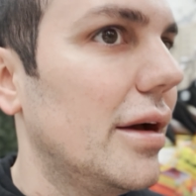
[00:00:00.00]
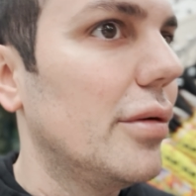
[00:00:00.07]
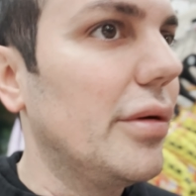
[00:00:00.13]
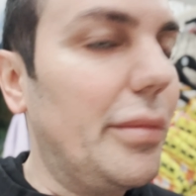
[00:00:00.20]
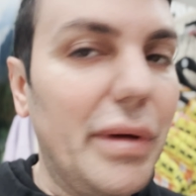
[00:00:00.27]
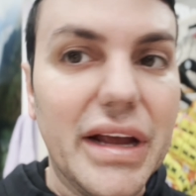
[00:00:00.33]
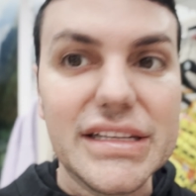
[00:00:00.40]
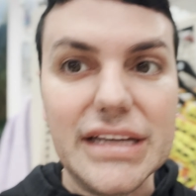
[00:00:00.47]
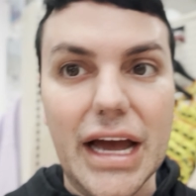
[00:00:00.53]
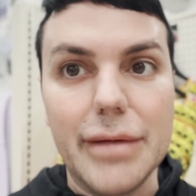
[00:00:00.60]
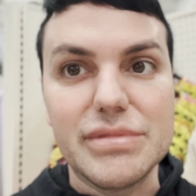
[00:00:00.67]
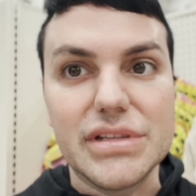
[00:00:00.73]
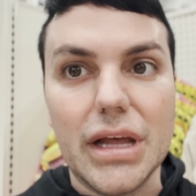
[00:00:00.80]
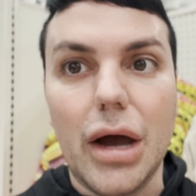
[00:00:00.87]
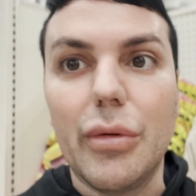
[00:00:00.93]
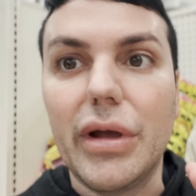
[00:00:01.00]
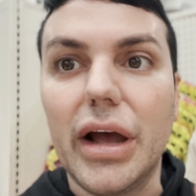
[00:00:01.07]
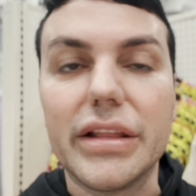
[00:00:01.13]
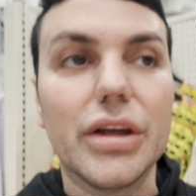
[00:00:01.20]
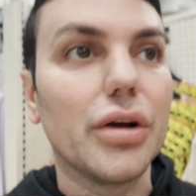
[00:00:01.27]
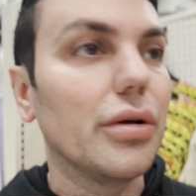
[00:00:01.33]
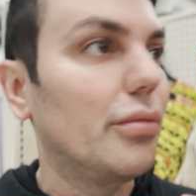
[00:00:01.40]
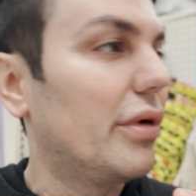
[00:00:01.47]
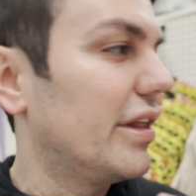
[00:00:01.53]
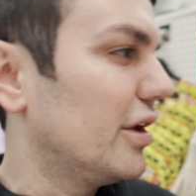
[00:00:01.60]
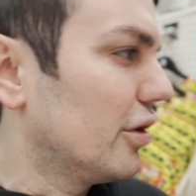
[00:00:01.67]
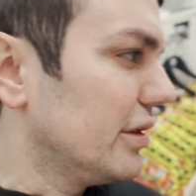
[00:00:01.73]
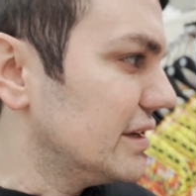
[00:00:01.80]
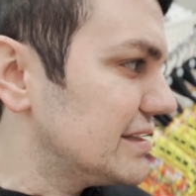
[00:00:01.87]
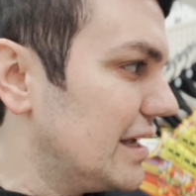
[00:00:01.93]
we picked a time slot. We got there, one of the
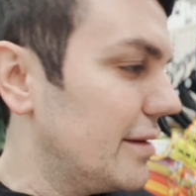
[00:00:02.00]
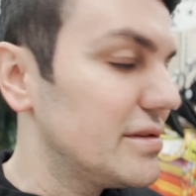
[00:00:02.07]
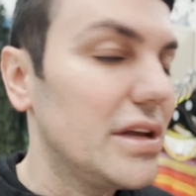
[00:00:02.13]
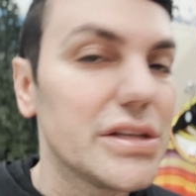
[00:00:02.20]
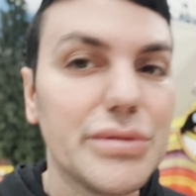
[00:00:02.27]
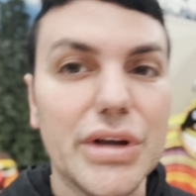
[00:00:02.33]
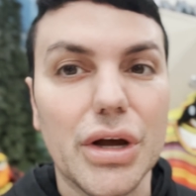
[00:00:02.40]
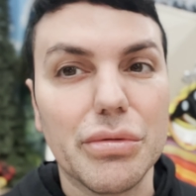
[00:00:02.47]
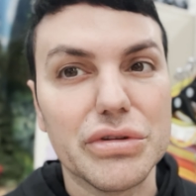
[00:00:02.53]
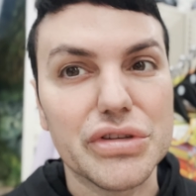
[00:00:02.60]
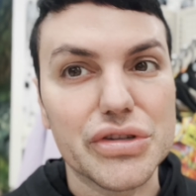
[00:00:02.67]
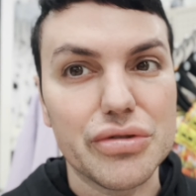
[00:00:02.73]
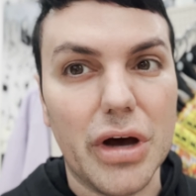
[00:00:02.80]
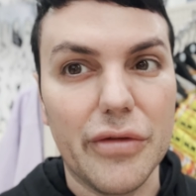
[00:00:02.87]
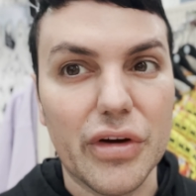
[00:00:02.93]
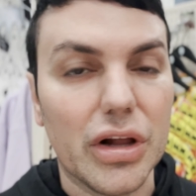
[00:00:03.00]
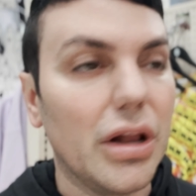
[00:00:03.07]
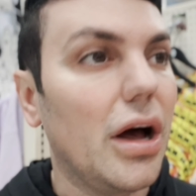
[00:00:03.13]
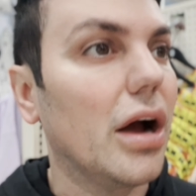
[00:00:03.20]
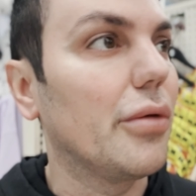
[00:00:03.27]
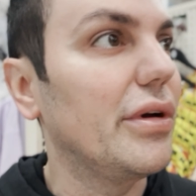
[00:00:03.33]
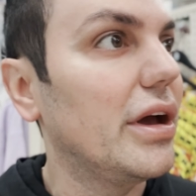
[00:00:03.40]
earliest time slots we could, which was 12 o'clock.